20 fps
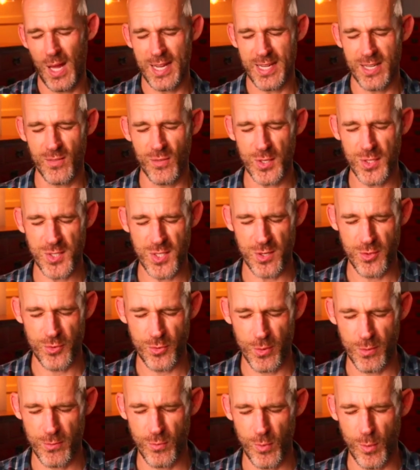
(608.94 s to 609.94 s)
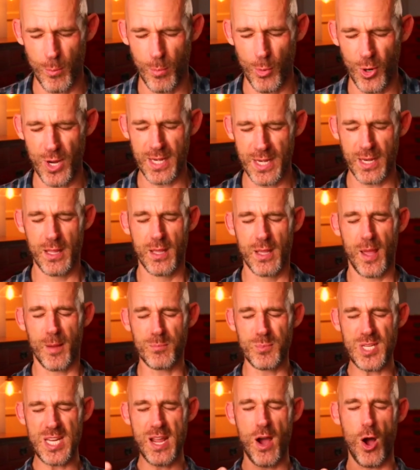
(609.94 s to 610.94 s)
in the center of the brain.
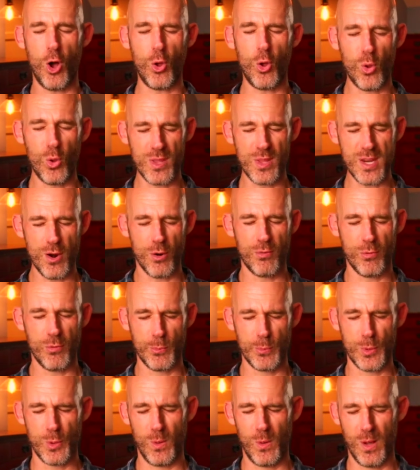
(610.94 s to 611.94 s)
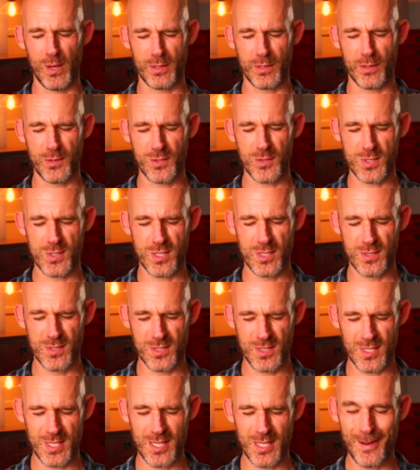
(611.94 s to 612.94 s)
Empty all the air from your lungs.
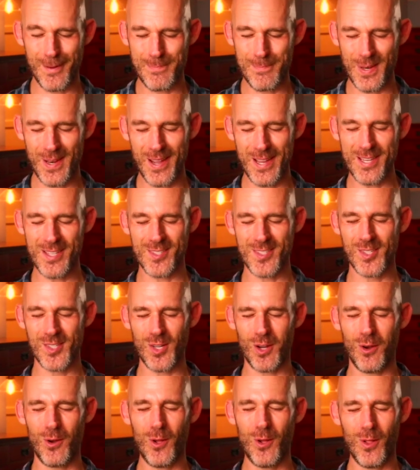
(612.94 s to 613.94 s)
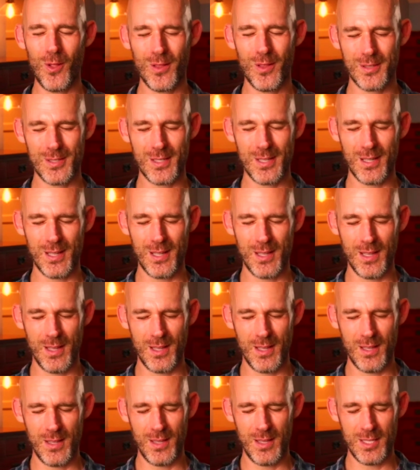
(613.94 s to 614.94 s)
Sit up nice and tall.
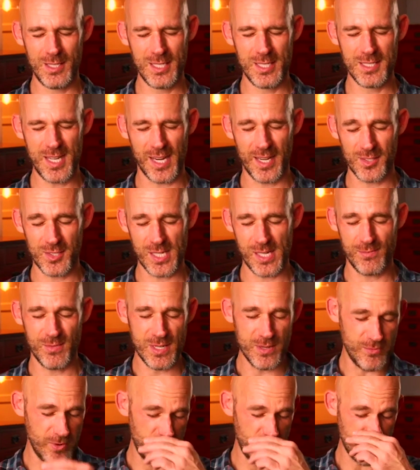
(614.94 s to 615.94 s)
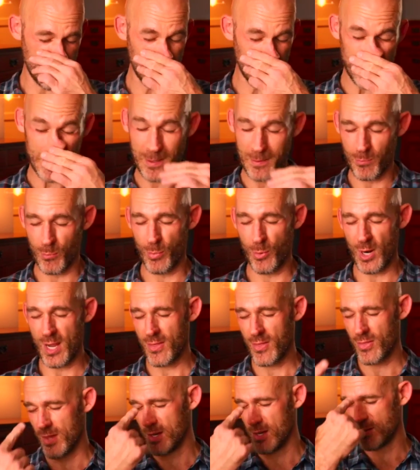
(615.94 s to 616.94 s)
Take a 75% breath
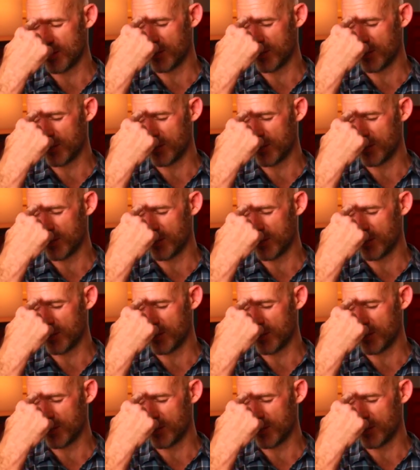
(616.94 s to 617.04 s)
in to